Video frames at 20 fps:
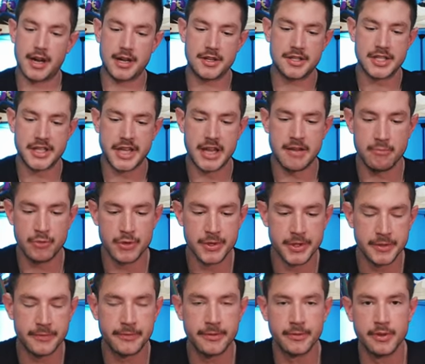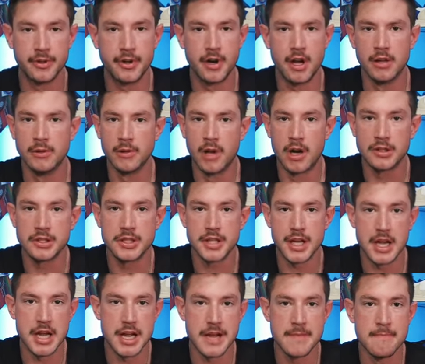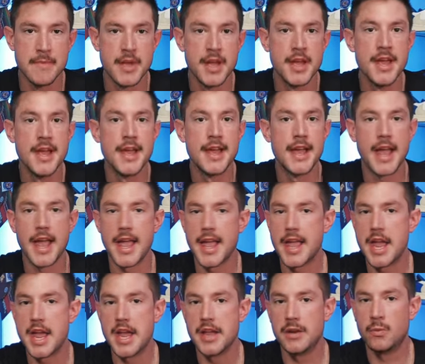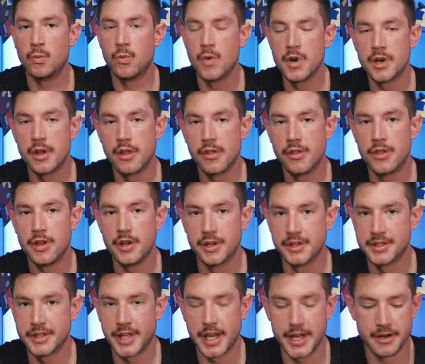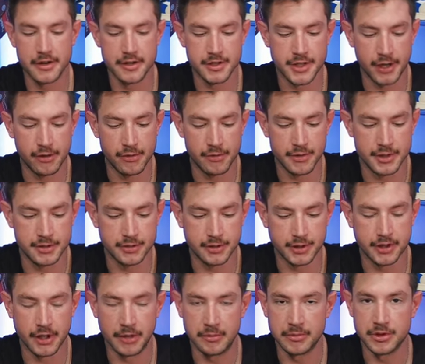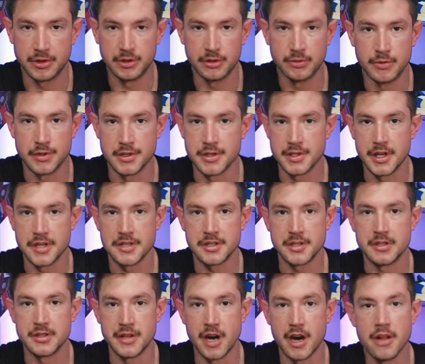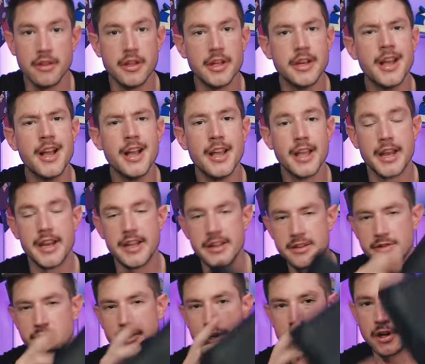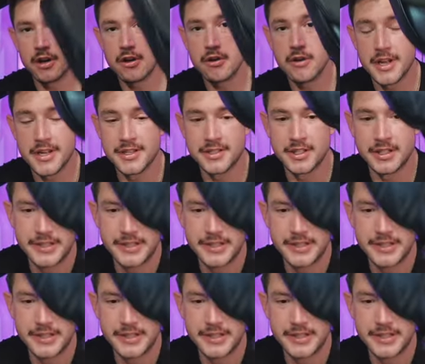I skateboarded for a long time, and one of the skaters I always looked up to was Dustin Dolan, and his logo is a